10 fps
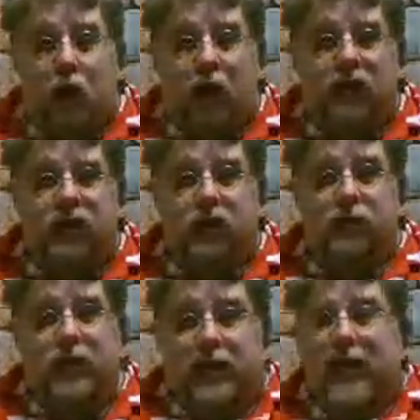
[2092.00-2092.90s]

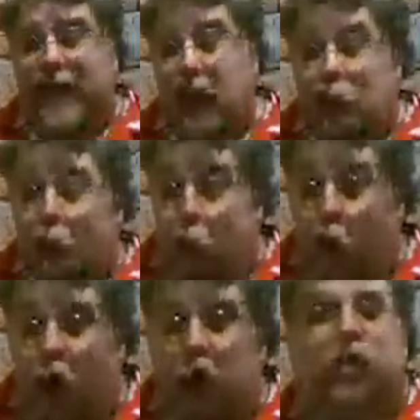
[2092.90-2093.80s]
awesome. It
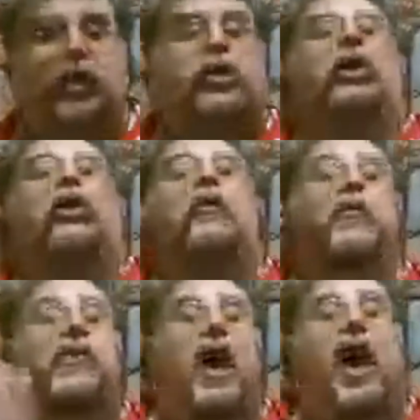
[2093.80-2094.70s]
works. You
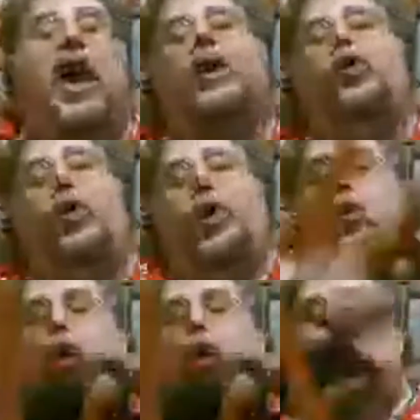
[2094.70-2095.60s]
find what
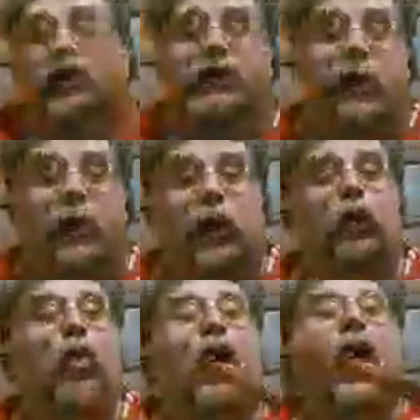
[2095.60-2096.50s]
works for
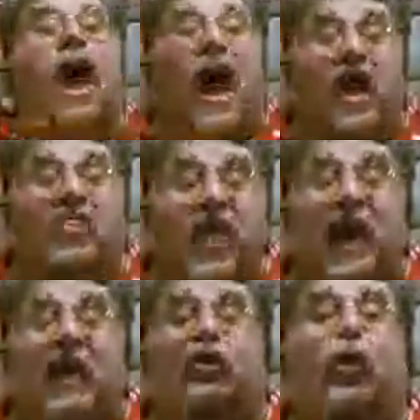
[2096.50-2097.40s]
you, and
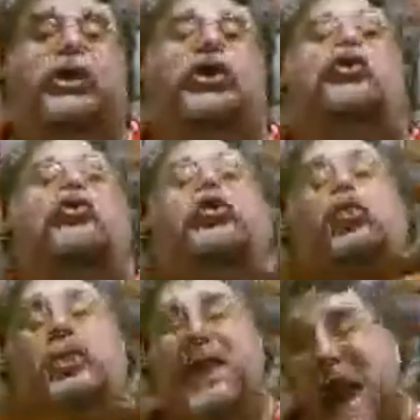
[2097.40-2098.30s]
that's what you do
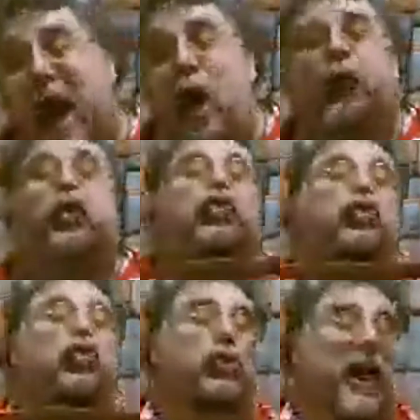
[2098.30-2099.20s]
now, you
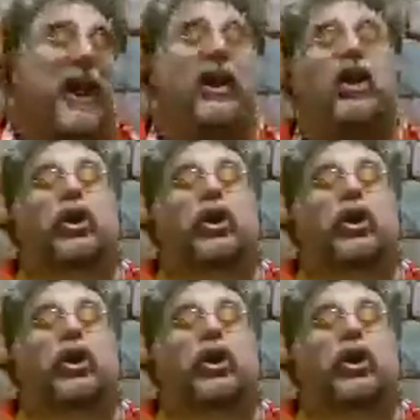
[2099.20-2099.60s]
do later,